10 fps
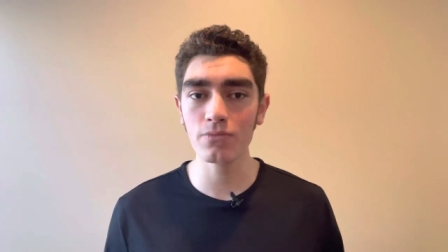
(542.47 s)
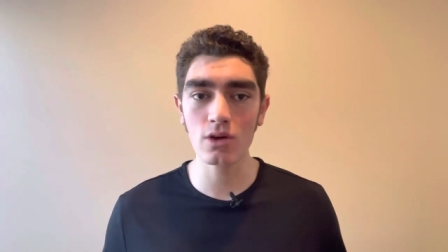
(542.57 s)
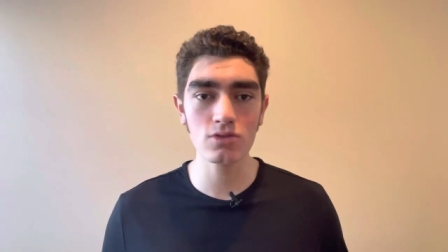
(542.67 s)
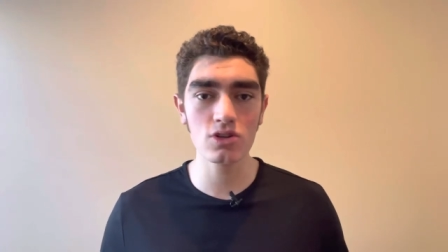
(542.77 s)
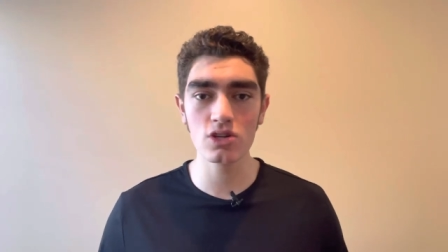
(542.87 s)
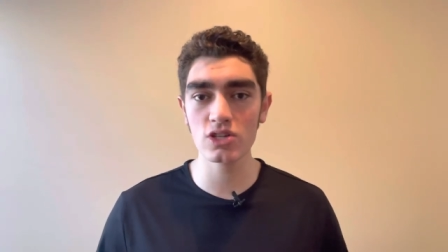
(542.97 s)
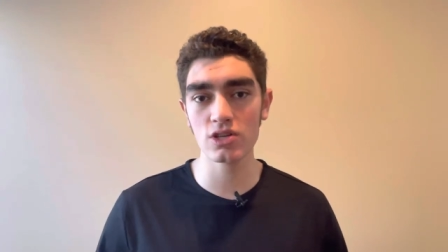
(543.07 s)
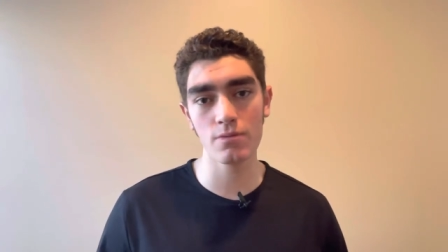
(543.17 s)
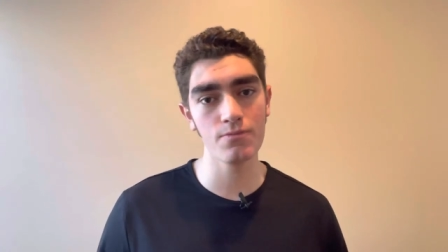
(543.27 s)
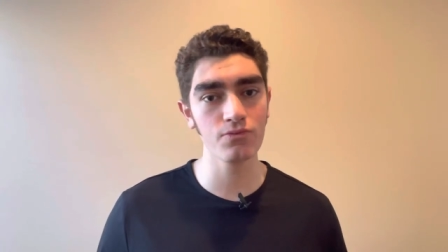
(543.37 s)
those are just
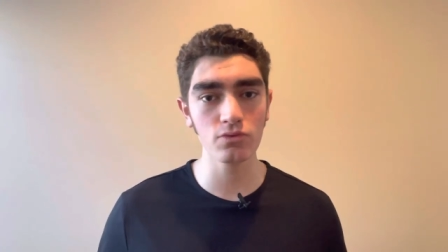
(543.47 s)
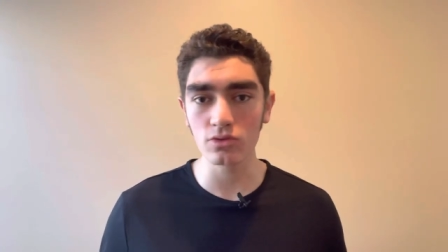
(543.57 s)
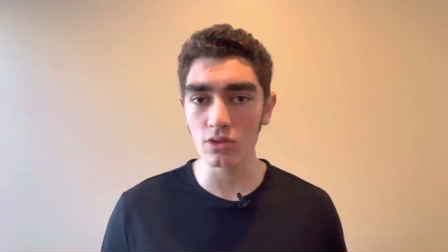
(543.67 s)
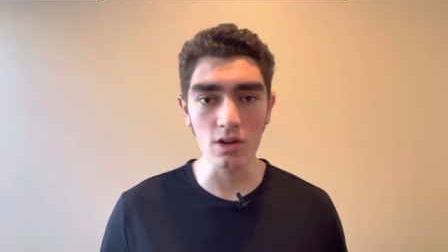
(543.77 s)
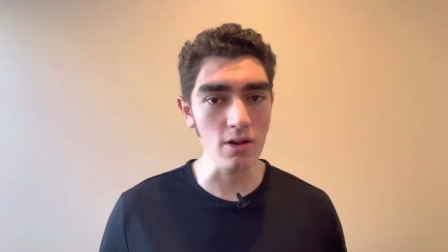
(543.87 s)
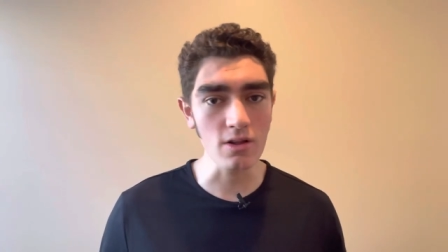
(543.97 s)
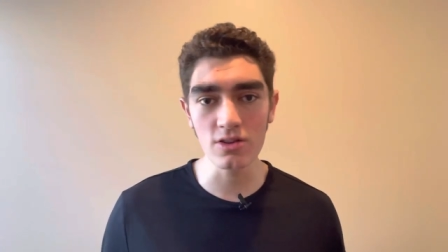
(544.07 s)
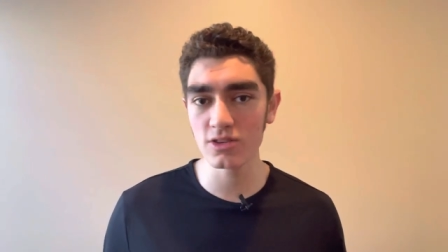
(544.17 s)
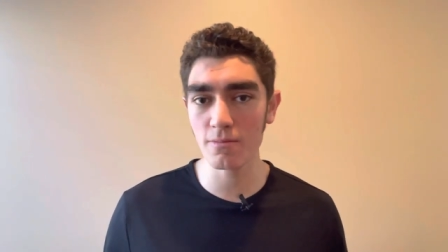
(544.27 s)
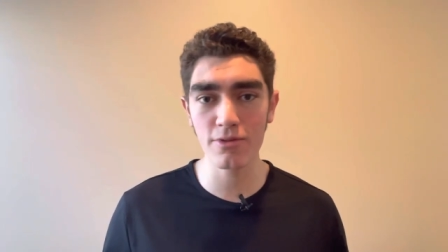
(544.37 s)
some
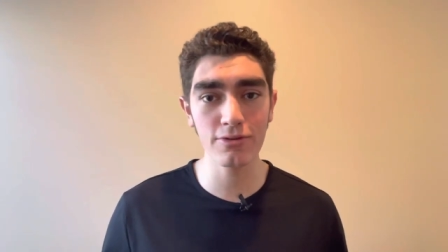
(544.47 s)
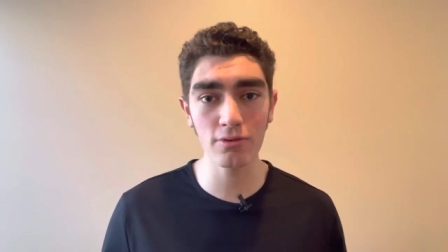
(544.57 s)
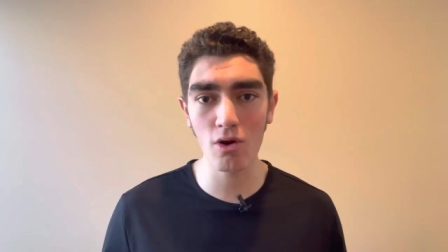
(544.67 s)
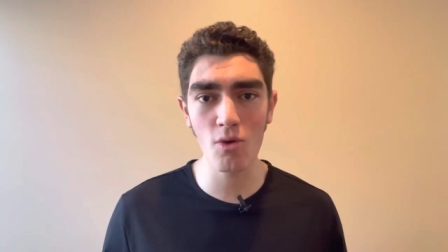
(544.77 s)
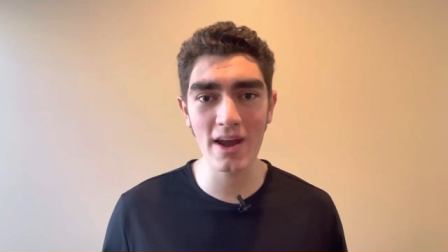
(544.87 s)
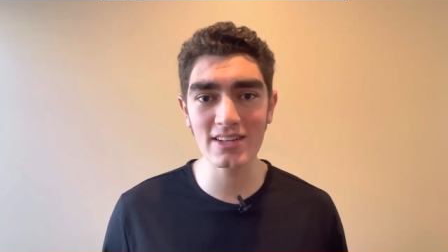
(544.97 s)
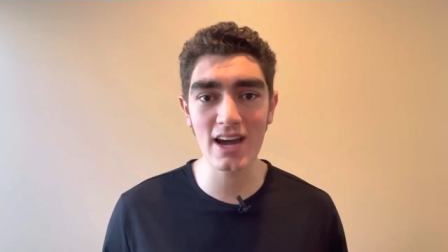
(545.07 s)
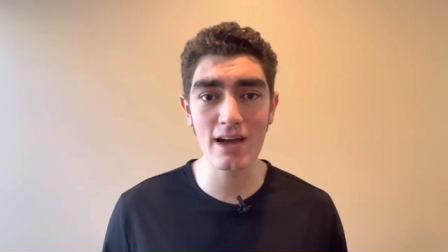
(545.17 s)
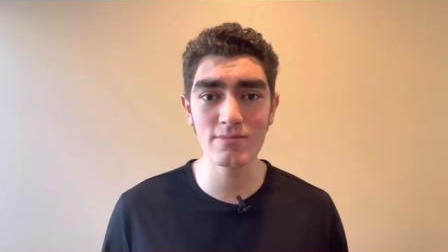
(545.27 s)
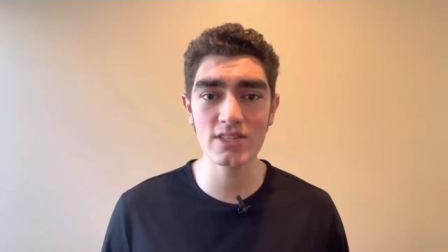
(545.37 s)
some throwaway
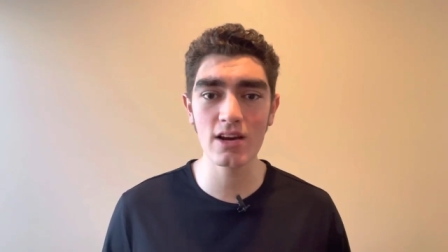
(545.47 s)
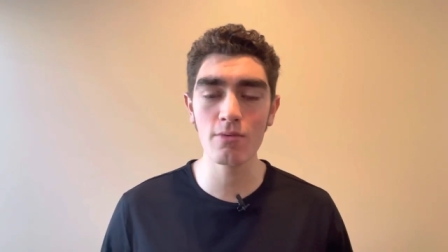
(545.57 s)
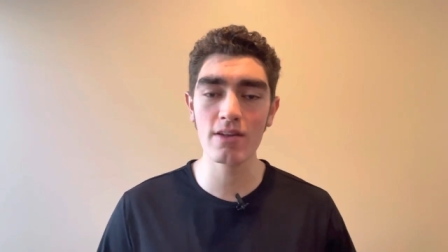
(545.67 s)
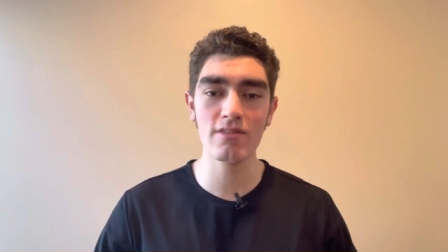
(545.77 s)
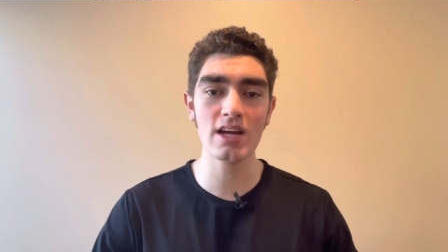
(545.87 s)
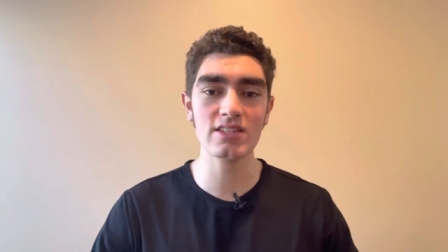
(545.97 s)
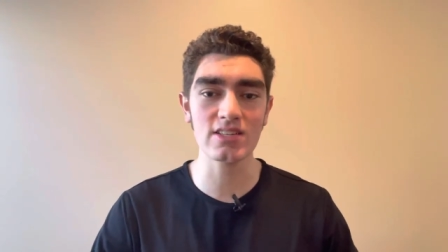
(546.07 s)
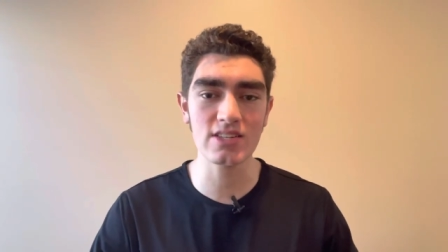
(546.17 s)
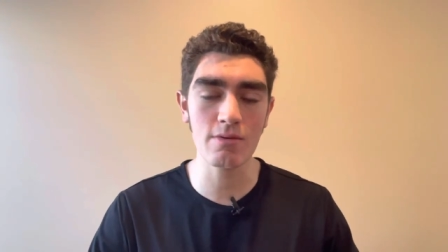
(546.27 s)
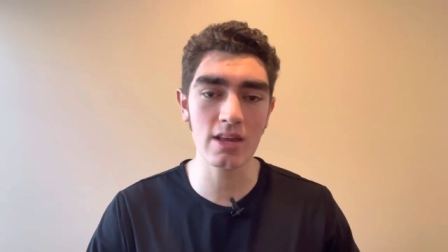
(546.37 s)
times there. We've yet to
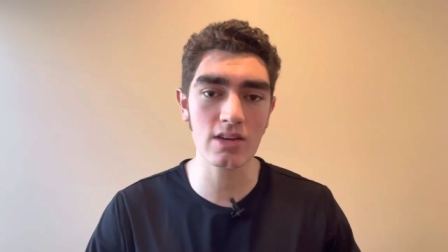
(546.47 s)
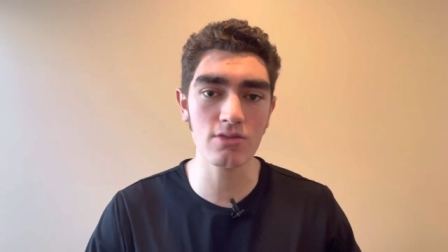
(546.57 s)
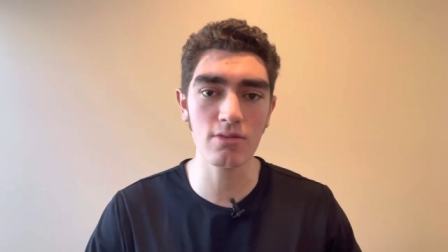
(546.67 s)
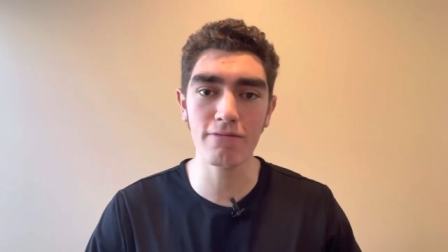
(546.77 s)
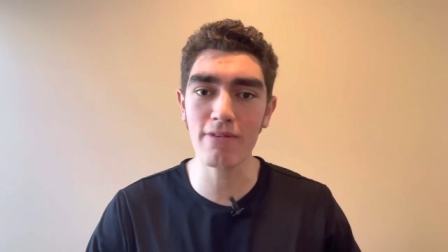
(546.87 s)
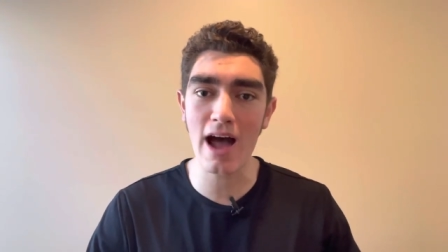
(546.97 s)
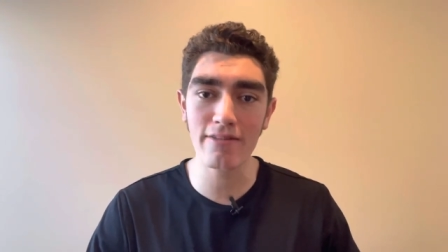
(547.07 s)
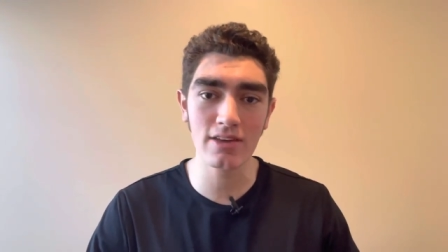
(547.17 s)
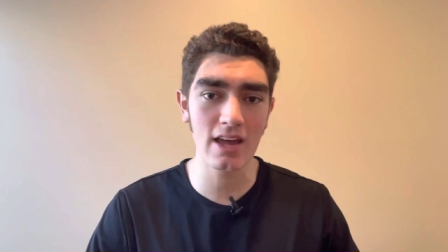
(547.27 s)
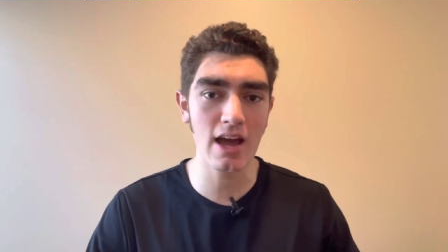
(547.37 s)
see what he can do in the
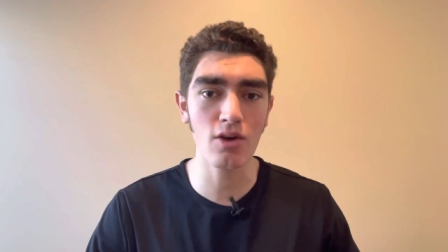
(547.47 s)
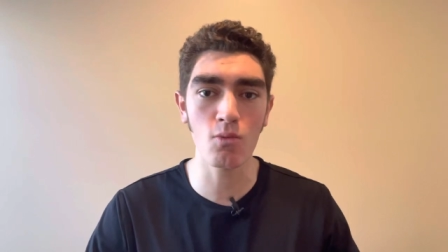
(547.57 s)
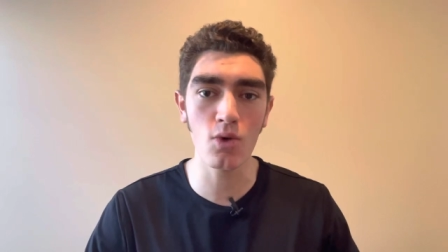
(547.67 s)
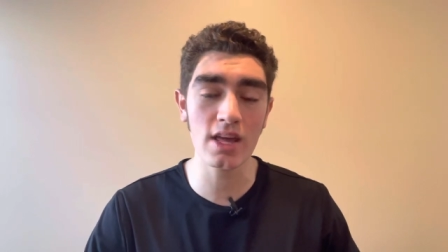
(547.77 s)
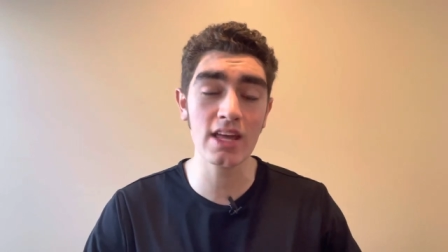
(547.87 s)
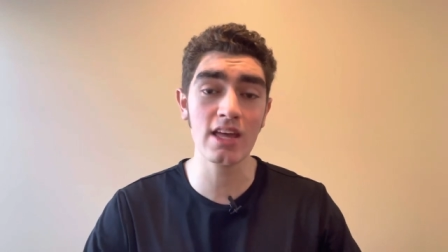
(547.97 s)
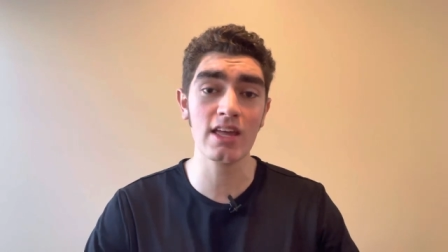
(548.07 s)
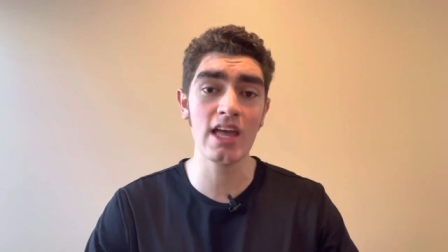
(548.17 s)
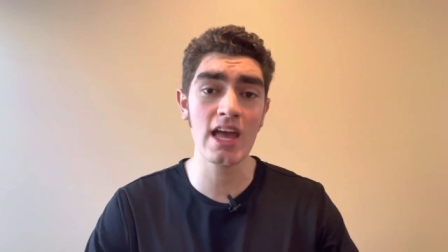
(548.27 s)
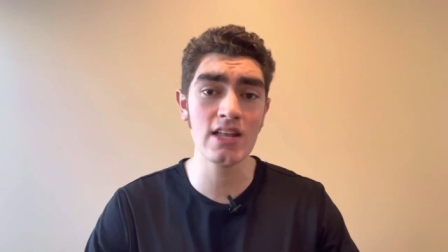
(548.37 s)
5K. I know Woody
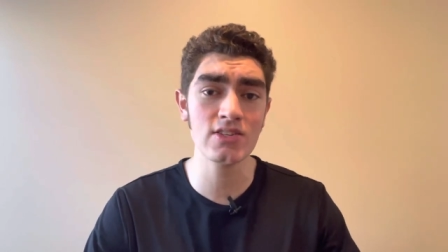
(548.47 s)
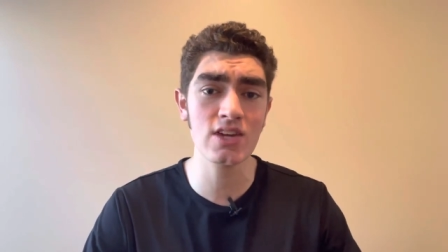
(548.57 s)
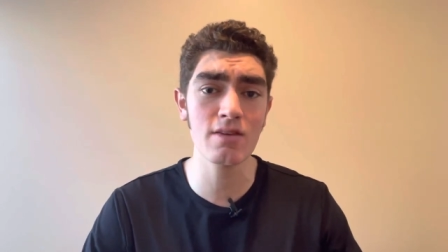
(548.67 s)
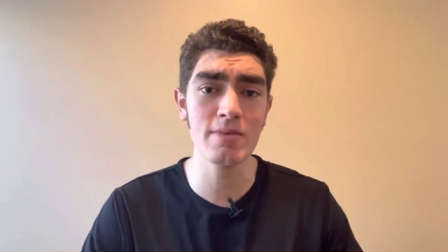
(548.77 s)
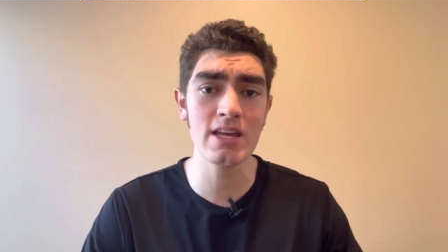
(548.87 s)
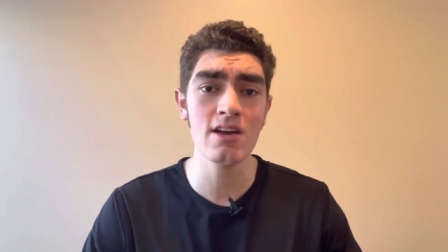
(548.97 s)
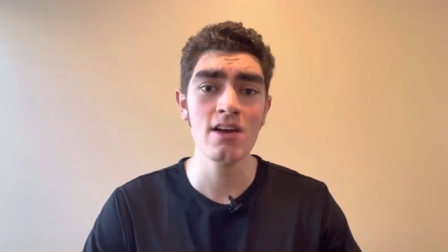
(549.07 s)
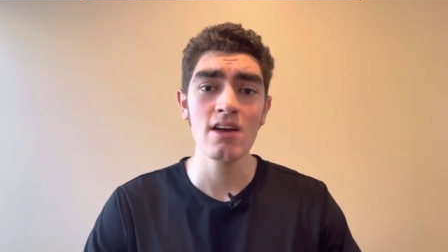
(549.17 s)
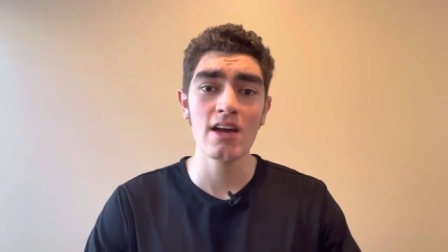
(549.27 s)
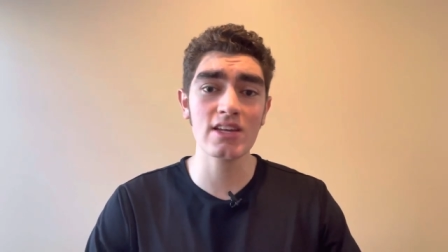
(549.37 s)
Kincaid's going to be
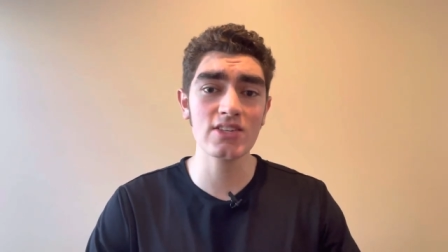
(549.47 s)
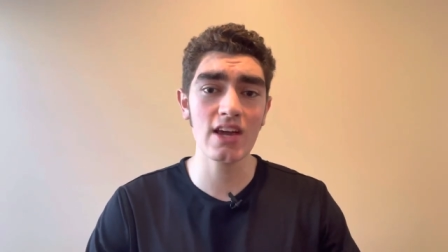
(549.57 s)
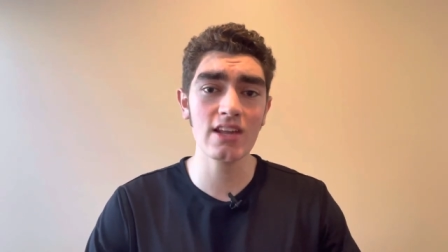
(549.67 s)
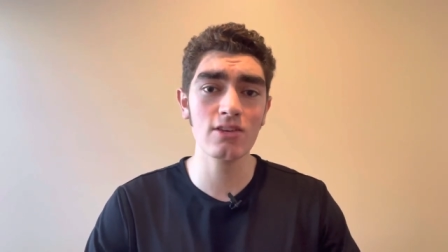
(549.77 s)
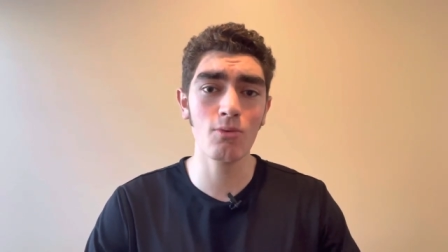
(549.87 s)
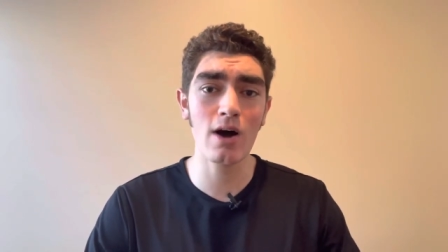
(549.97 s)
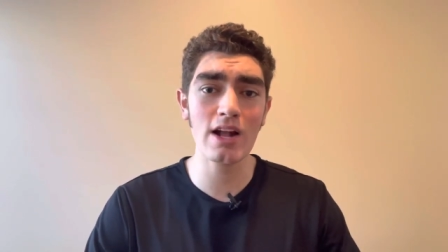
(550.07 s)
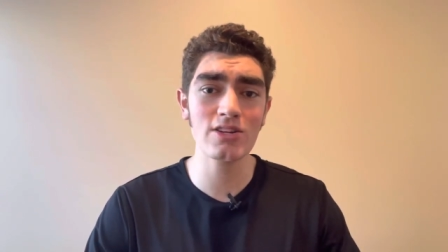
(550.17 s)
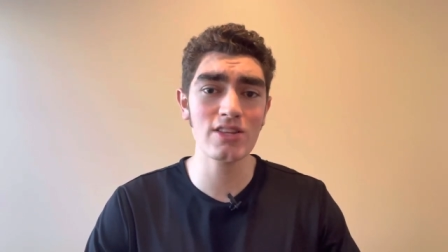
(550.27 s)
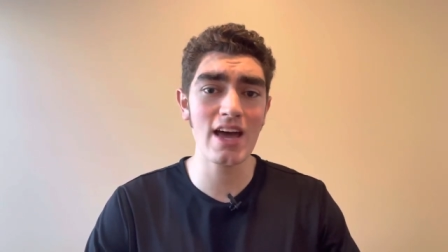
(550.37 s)
exciting to
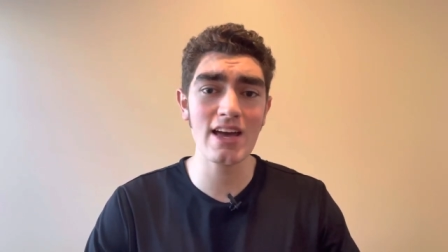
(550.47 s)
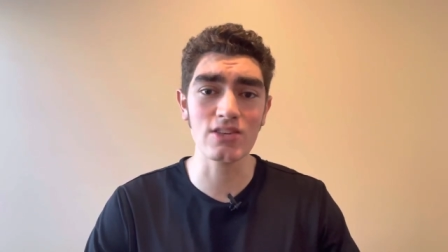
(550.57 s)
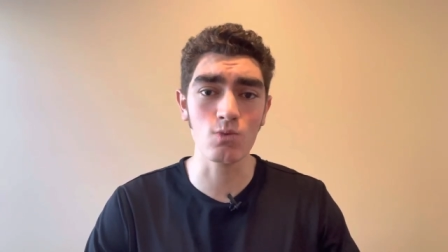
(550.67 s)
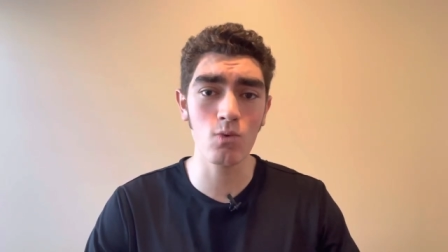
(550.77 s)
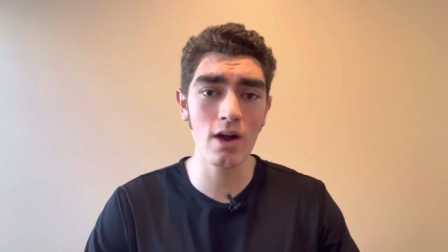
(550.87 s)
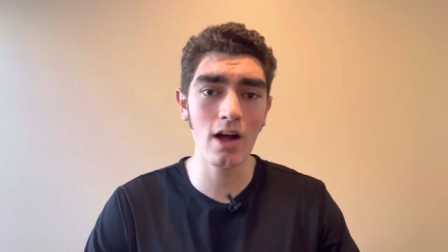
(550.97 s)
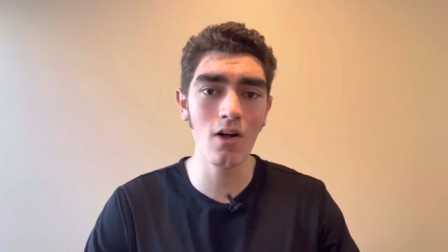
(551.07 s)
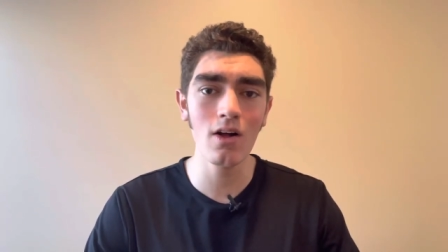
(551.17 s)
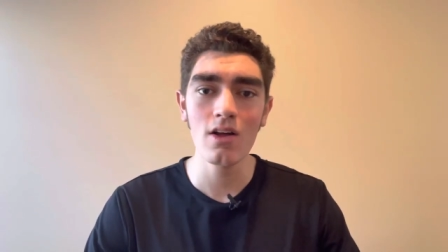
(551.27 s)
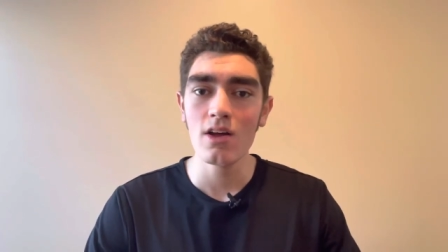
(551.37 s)
watch in that as
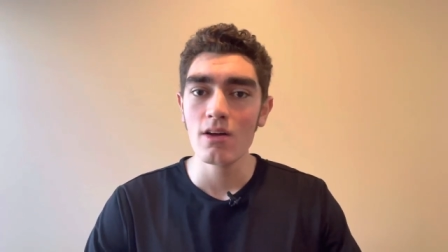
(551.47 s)
well.